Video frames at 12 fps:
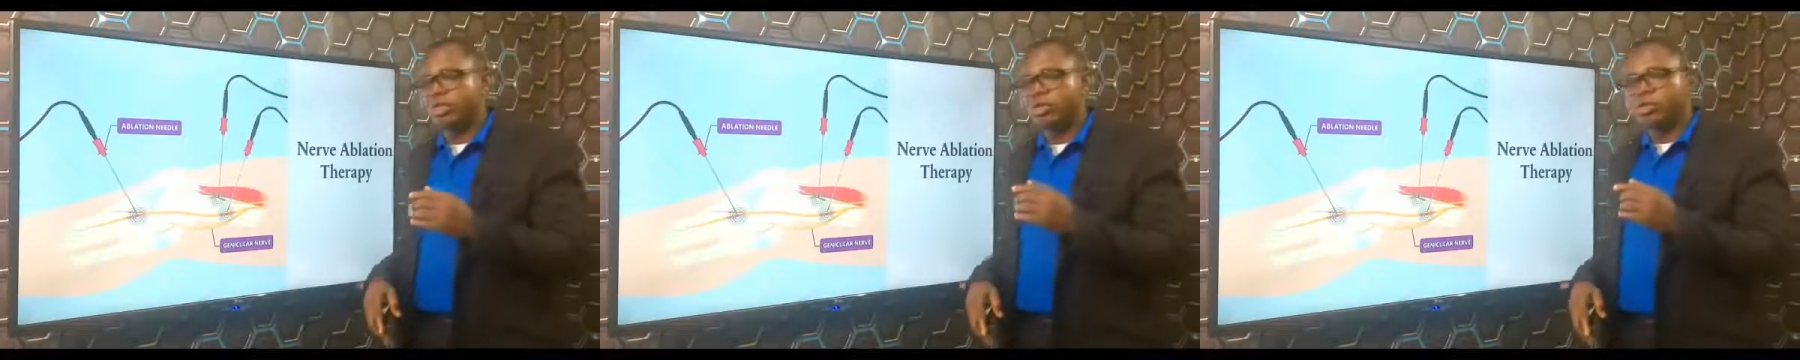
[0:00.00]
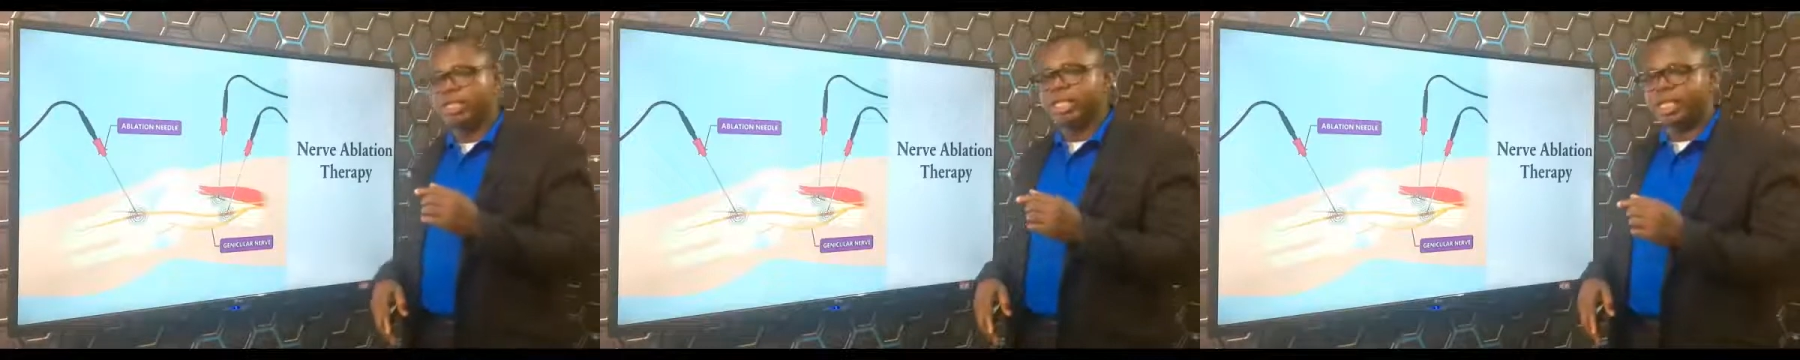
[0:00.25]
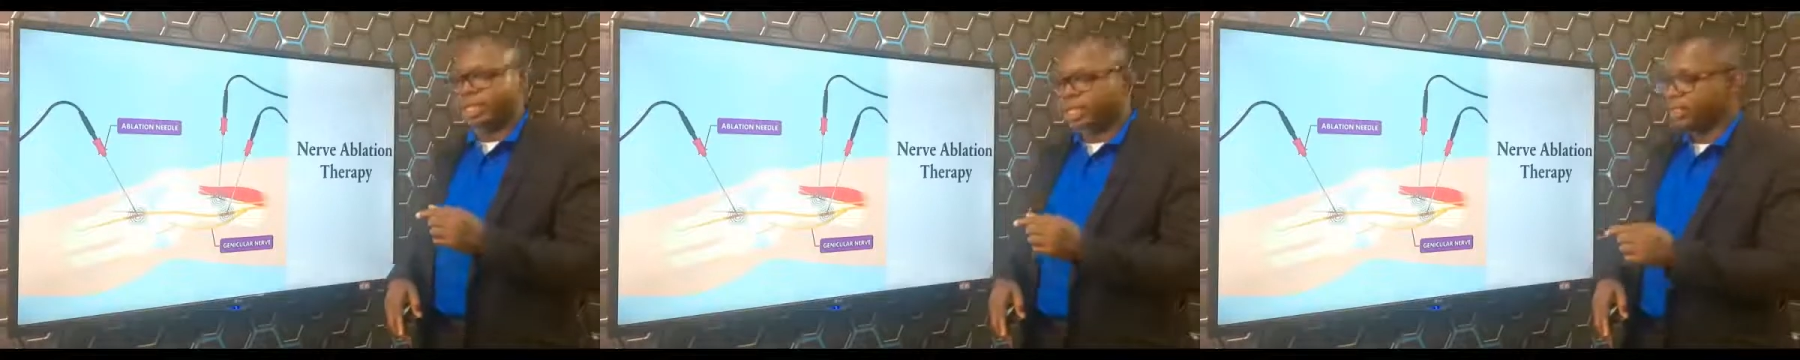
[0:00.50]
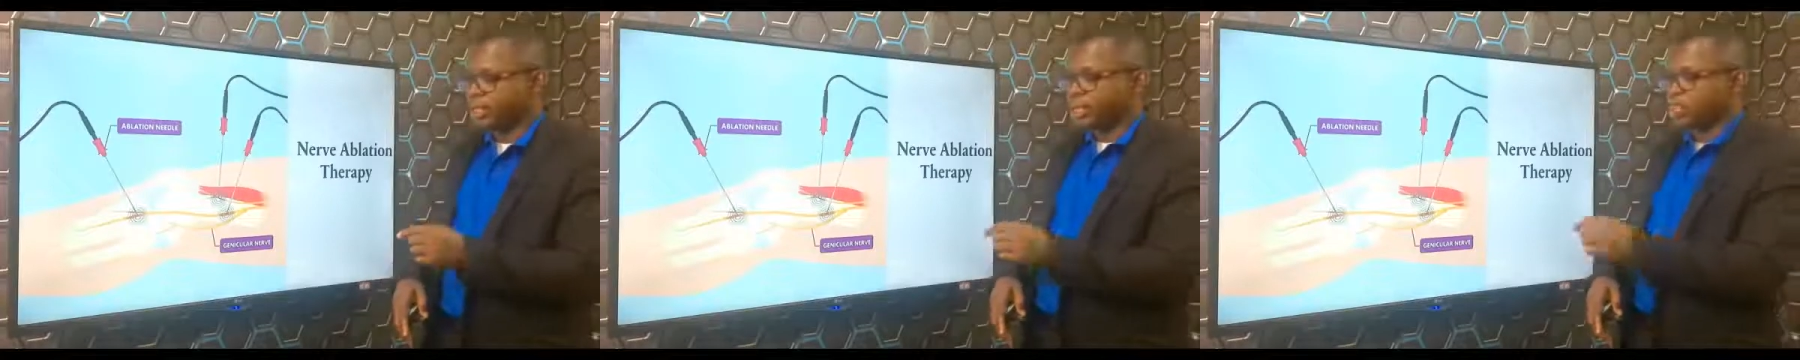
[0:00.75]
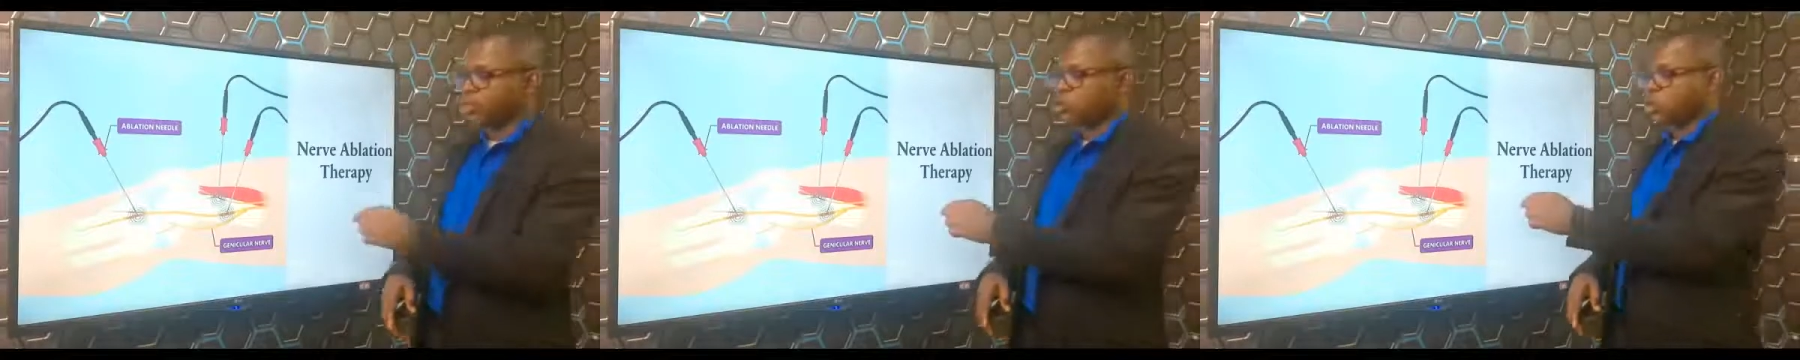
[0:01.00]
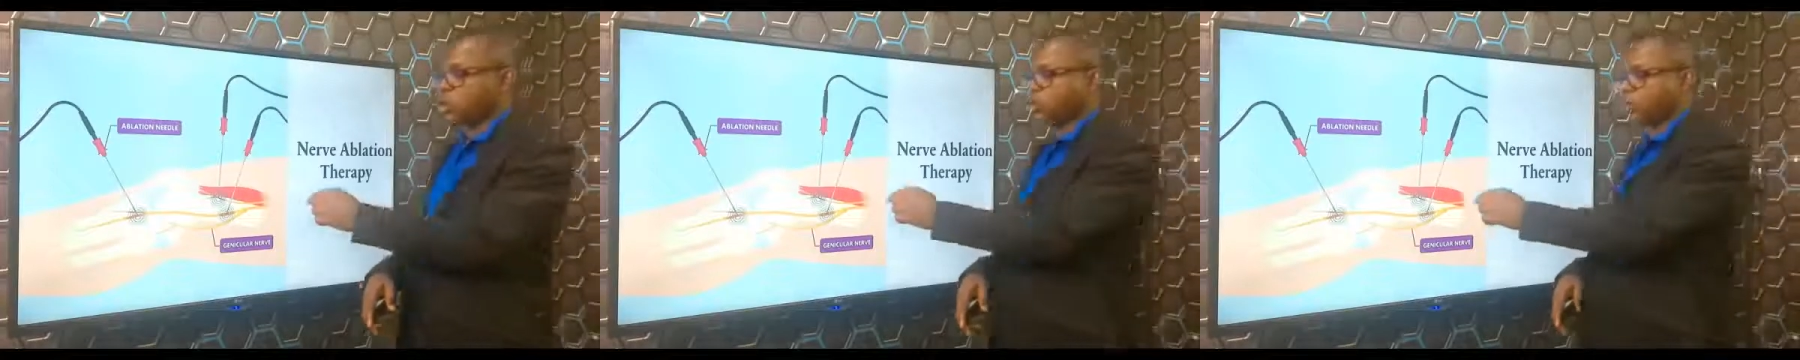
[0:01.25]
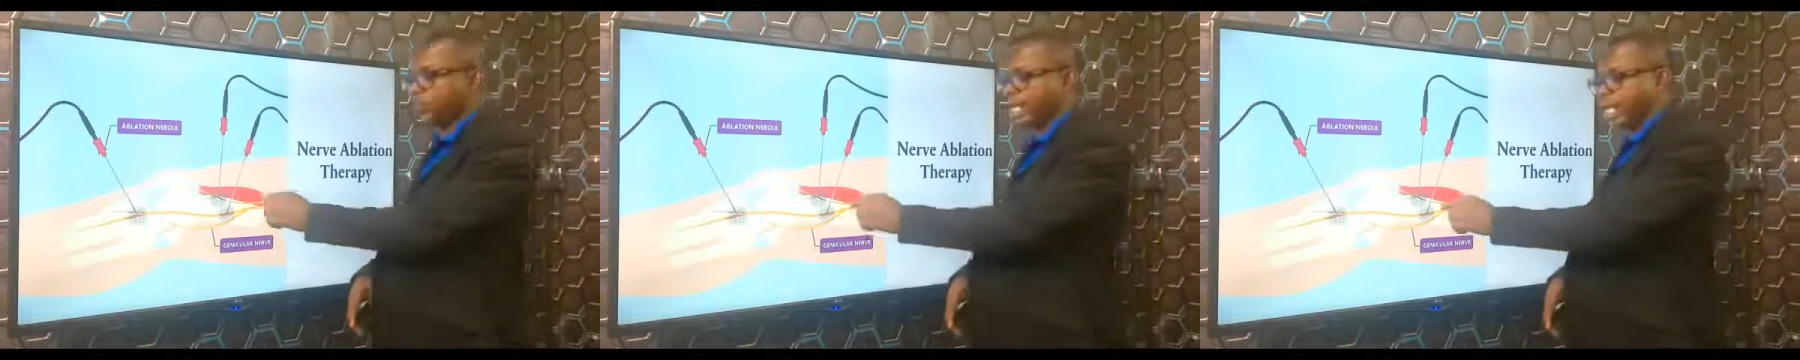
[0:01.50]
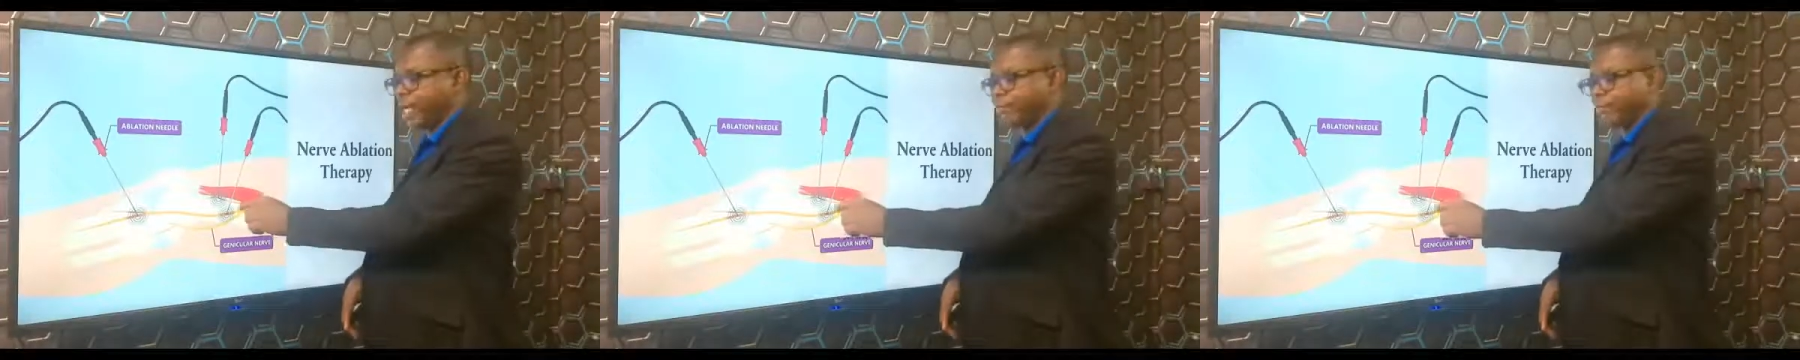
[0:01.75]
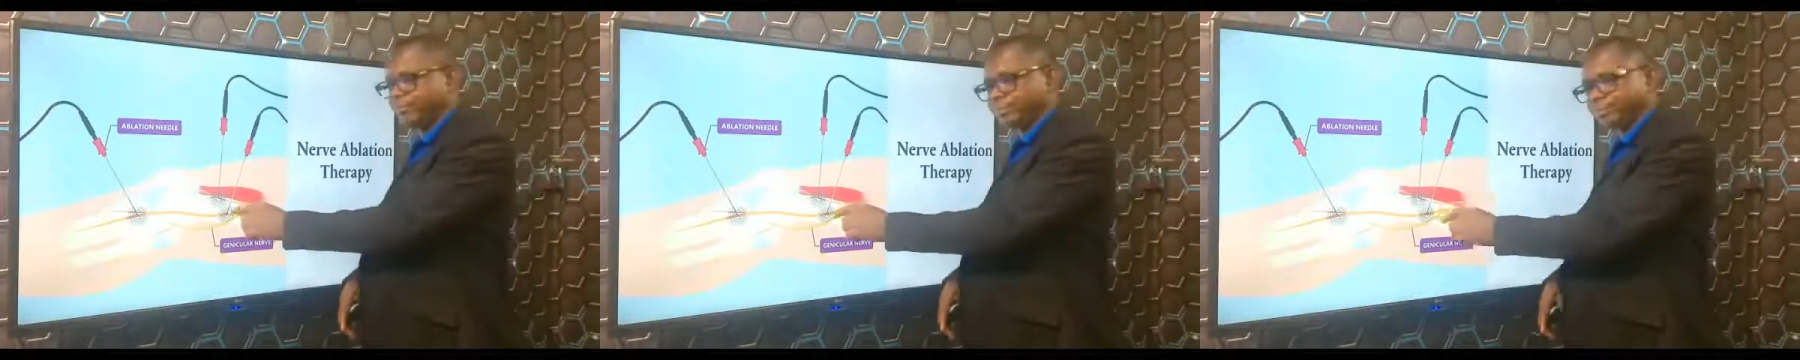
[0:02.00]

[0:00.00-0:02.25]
use heat to cut off the nerve,